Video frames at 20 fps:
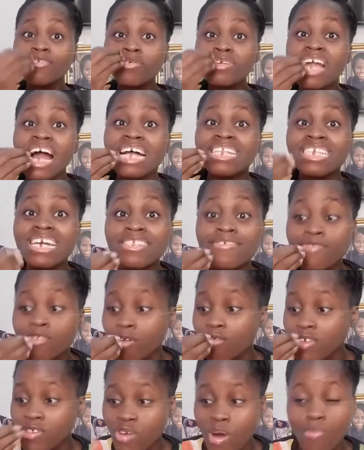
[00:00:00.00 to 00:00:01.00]
the way you're attentive
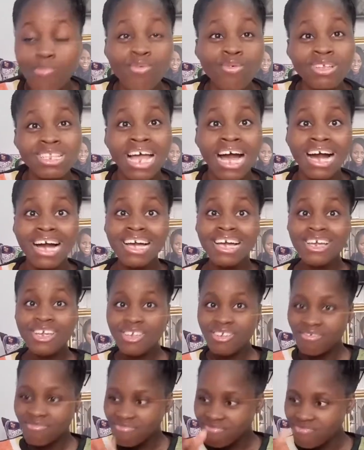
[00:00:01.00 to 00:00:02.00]
to read your book now,
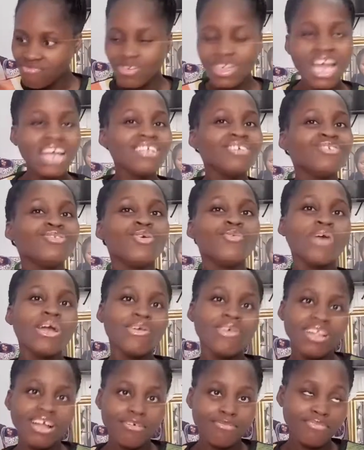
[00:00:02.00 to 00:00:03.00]
be heading the way
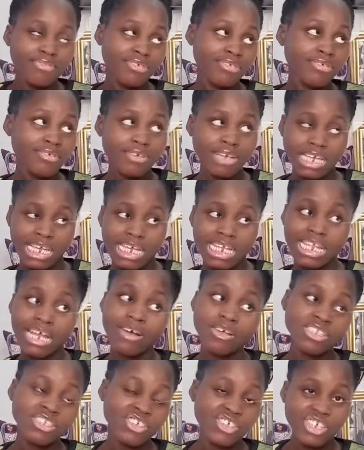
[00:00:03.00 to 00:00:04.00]
you love be. Okay,
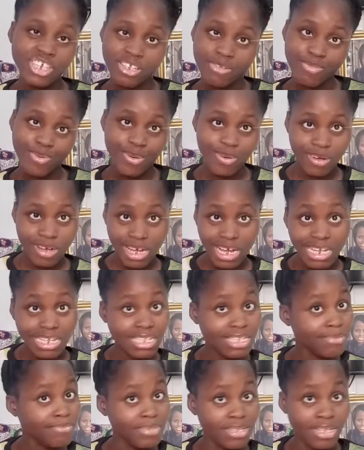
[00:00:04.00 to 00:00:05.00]
that was a shame, but I
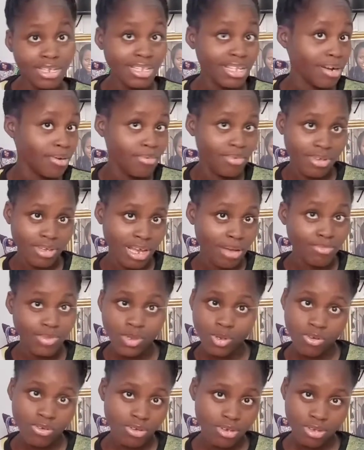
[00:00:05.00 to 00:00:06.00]
didn't mean it that way. I'm
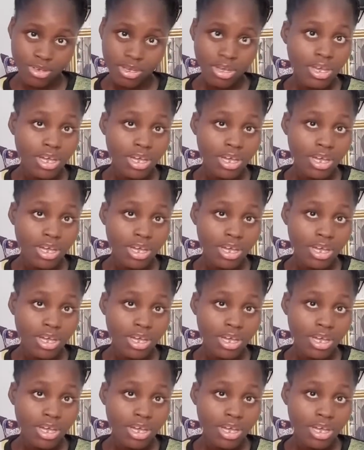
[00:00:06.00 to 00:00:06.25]
sorry.